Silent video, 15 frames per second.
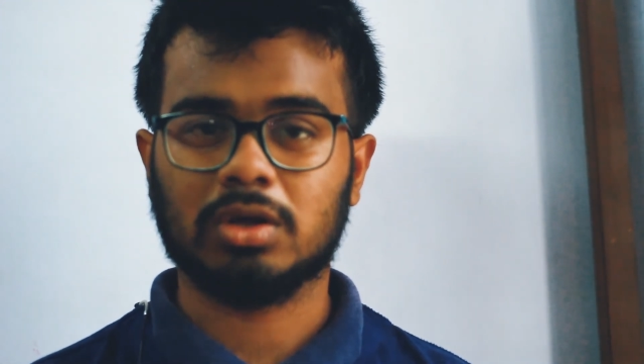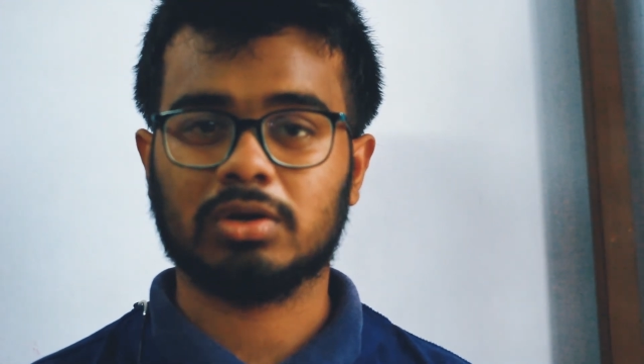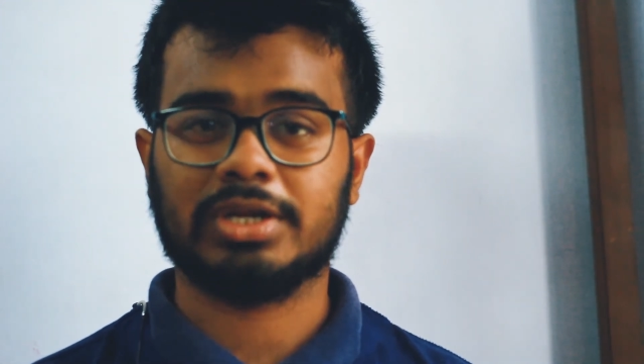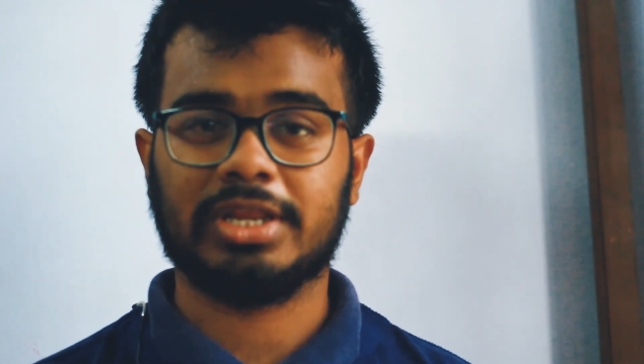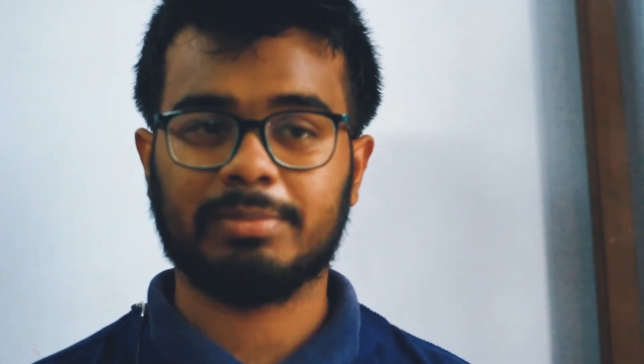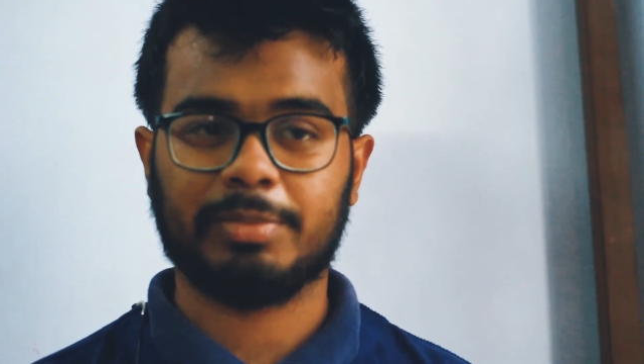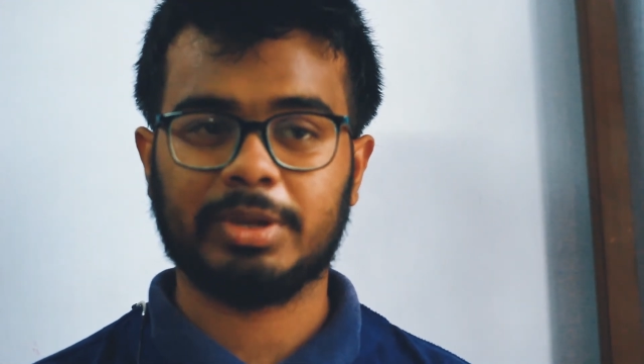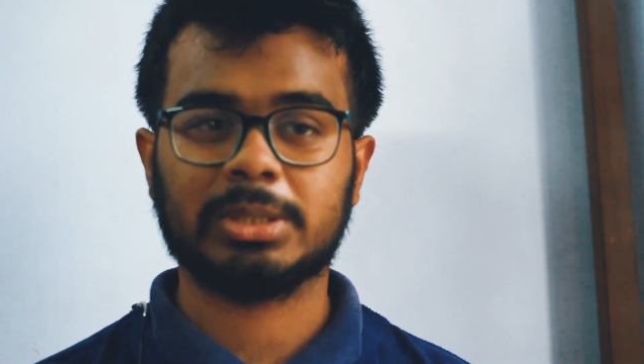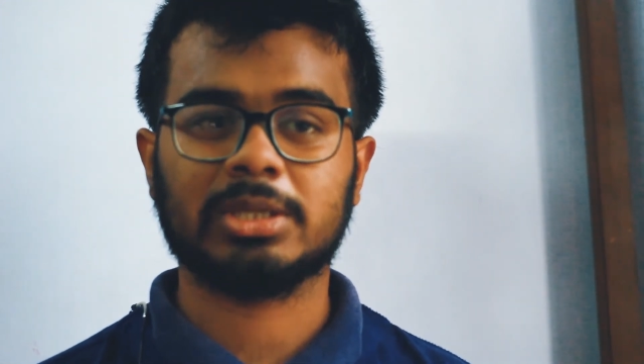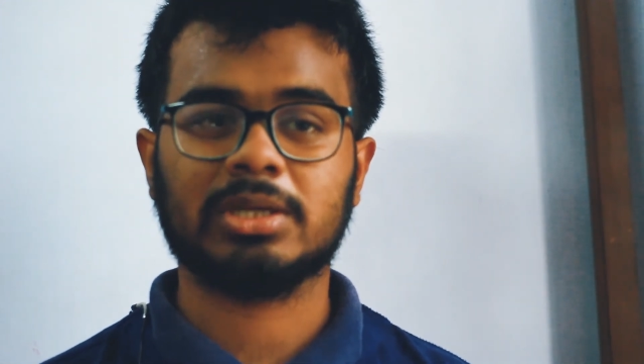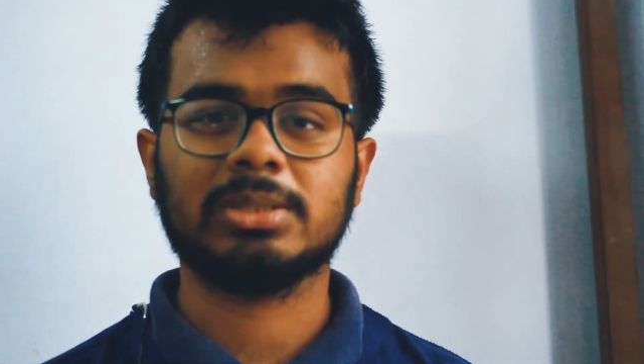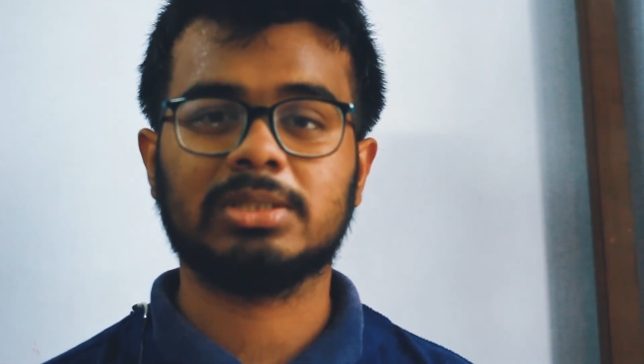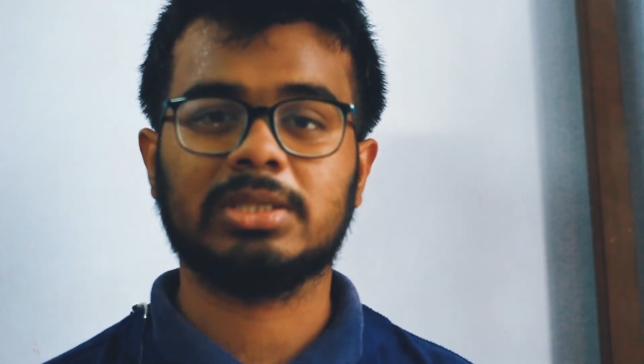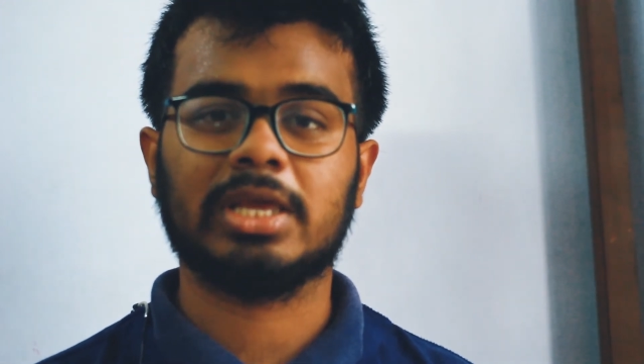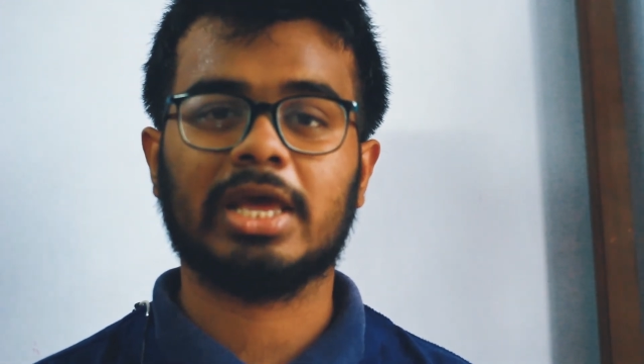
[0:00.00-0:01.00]
or take
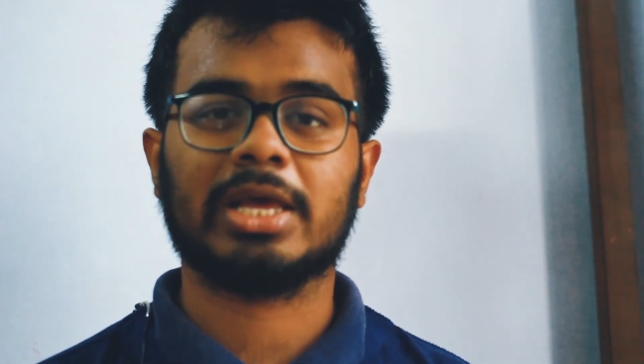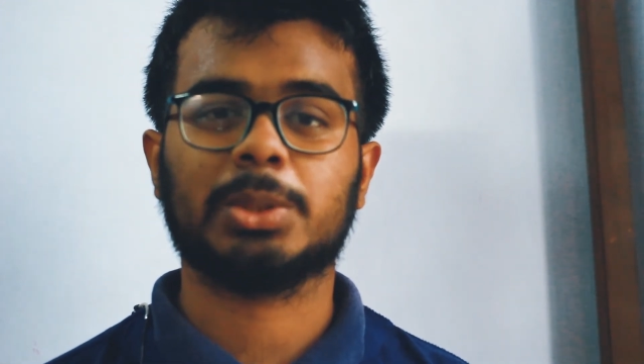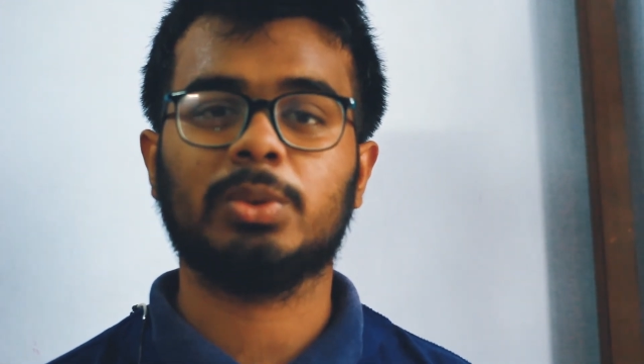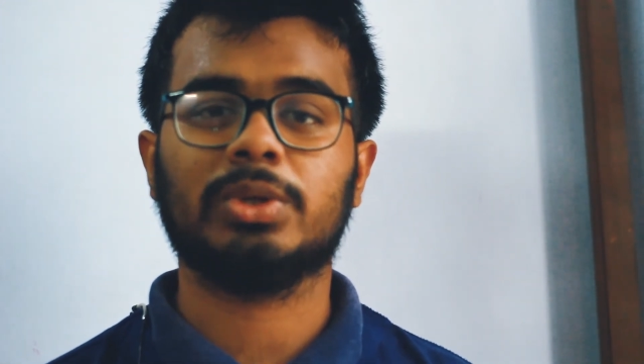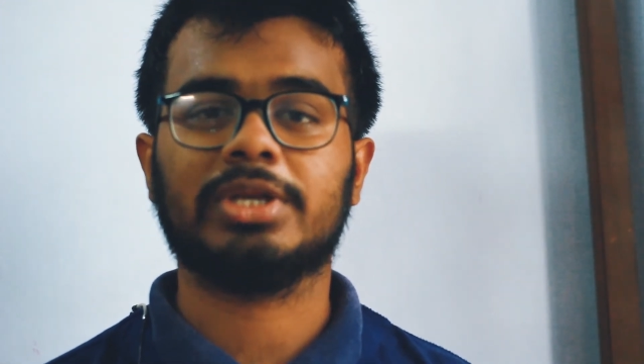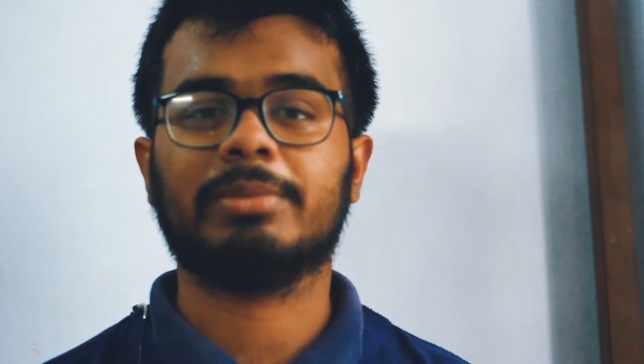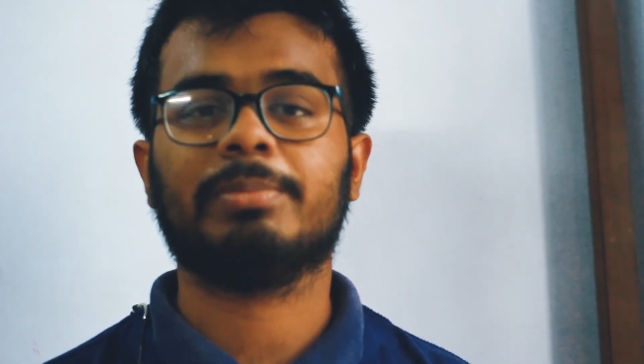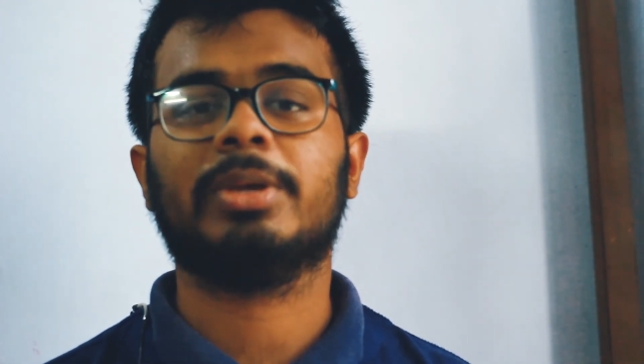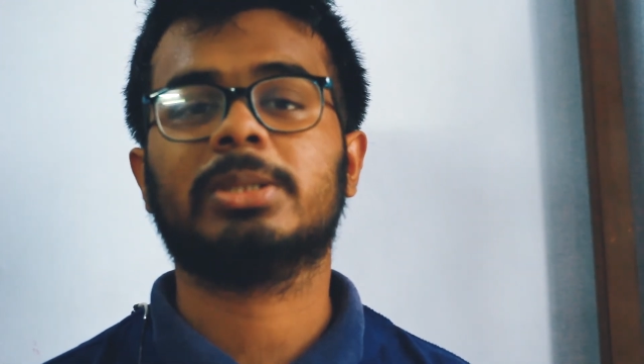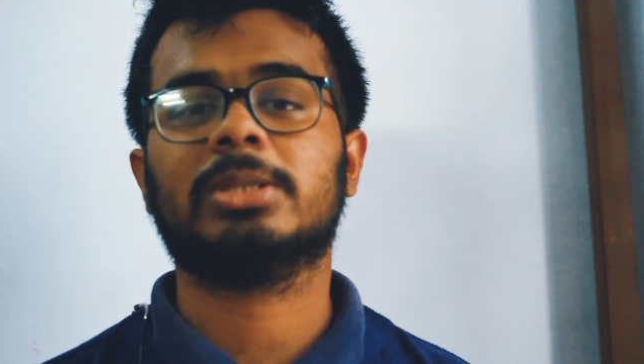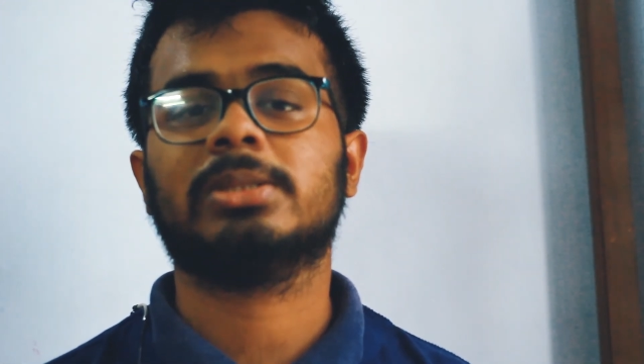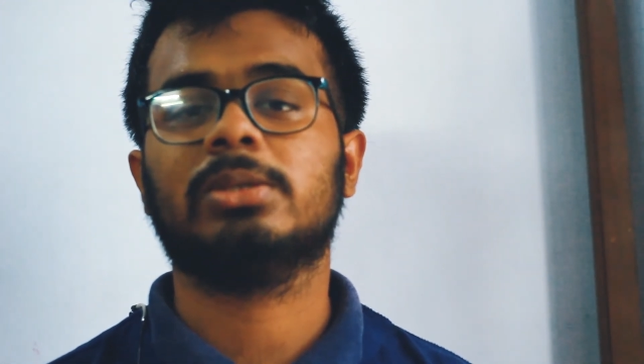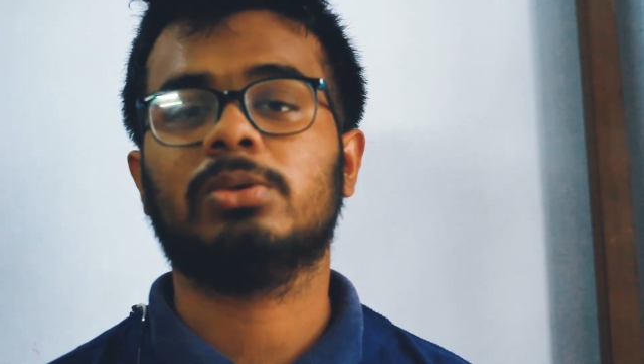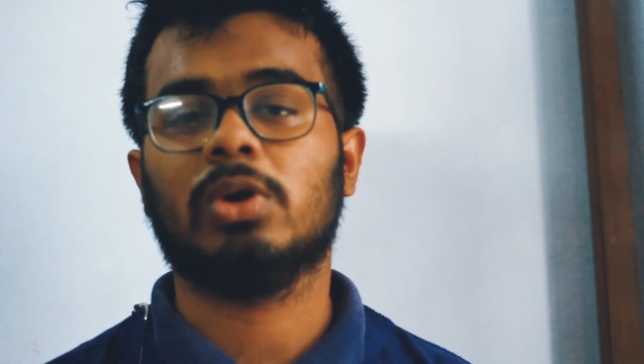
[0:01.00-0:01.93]
pictures, they actually take pictures